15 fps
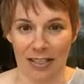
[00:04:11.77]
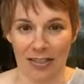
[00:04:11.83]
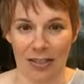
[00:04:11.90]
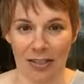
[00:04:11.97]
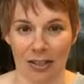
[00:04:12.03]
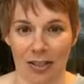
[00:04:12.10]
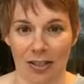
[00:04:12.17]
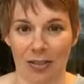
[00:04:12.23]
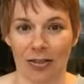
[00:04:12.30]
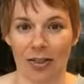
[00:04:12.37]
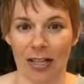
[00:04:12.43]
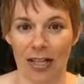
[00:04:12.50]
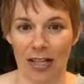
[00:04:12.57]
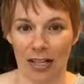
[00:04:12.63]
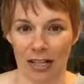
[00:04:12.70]
So
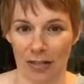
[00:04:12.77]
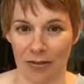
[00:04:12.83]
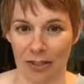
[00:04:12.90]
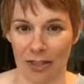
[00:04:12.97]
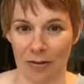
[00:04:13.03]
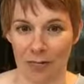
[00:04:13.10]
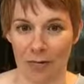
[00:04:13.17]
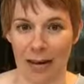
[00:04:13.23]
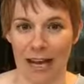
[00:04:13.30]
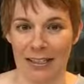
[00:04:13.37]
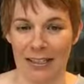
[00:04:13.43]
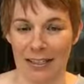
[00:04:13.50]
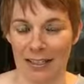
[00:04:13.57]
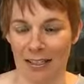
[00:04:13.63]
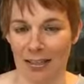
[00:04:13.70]
if you get
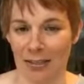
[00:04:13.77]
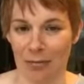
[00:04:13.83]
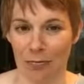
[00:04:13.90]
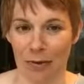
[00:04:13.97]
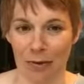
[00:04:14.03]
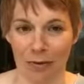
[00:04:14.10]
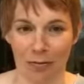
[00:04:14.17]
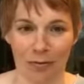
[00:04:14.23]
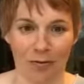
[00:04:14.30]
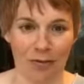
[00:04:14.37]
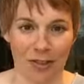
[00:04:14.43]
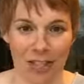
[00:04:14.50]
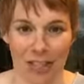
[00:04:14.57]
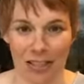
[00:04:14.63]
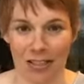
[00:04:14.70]
wet, you won't
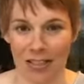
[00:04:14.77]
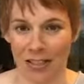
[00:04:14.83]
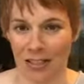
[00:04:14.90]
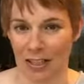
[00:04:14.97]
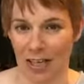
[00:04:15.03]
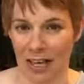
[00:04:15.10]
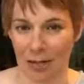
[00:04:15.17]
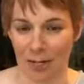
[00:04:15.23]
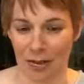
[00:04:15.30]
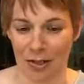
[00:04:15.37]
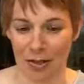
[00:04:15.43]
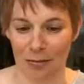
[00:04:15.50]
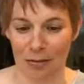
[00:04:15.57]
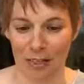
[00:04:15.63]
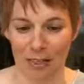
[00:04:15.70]
freeze and get
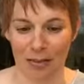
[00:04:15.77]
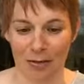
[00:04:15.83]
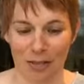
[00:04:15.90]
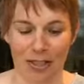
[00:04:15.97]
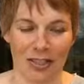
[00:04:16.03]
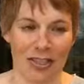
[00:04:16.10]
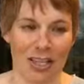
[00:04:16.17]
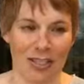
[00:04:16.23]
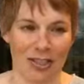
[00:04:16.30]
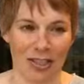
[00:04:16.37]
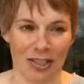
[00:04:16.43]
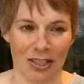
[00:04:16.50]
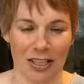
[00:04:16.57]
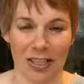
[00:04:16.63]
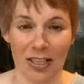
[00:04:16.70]
hypothermia, which is
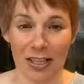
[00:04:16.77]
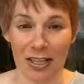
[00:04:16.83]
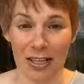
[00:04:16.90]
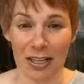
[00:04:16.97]
actually